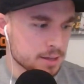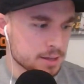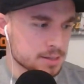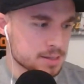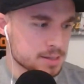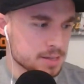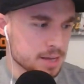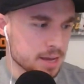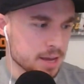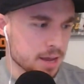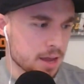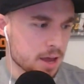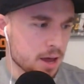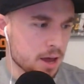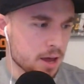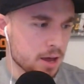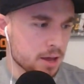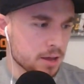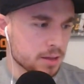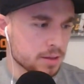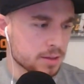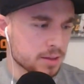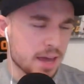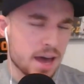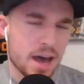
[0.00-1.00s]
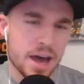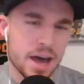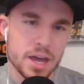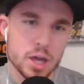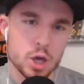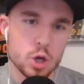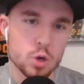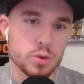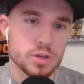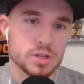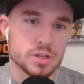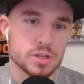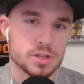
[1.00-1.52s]
The guy
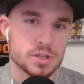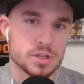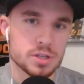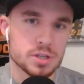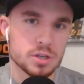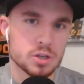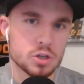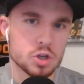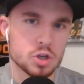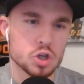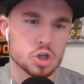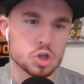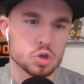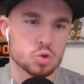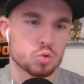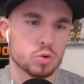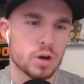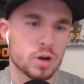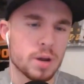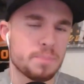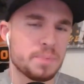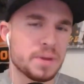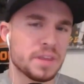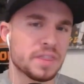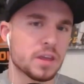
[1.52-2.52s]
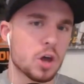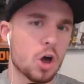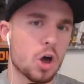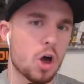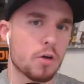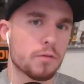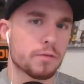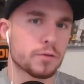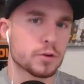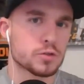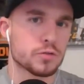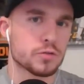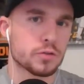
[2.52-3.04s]
who was just ripping the
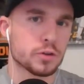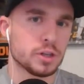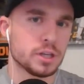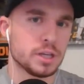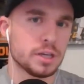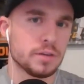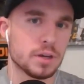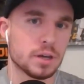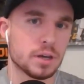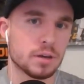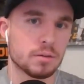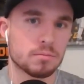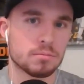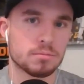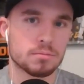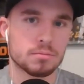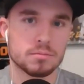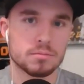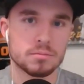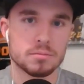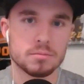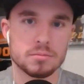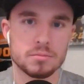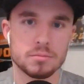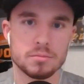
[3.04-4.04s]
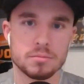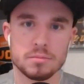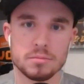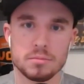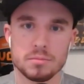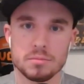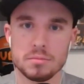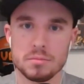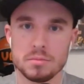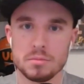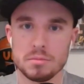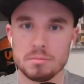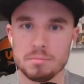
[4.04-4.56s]
golfers for leaving.
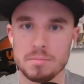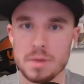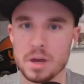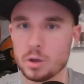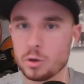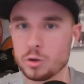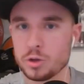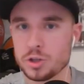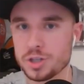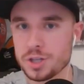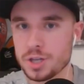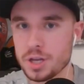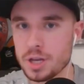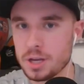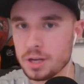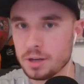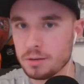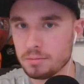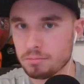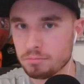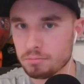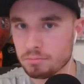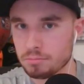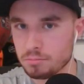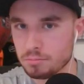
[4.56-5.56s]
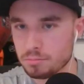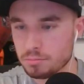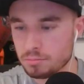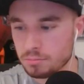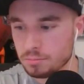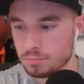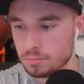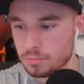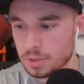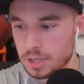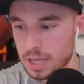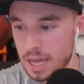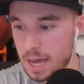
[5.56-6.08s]
Mickelson and
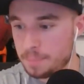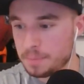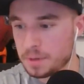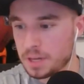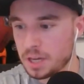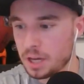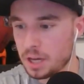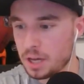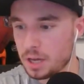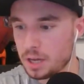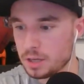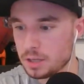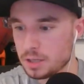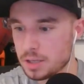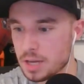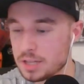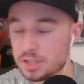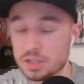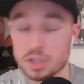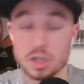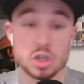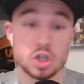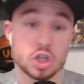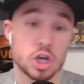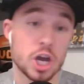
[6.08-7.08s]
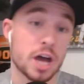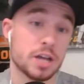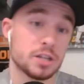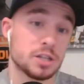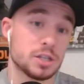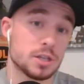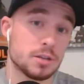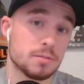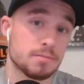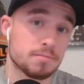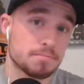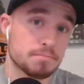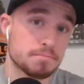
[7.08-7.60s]
Koepka and Dustin Johnson.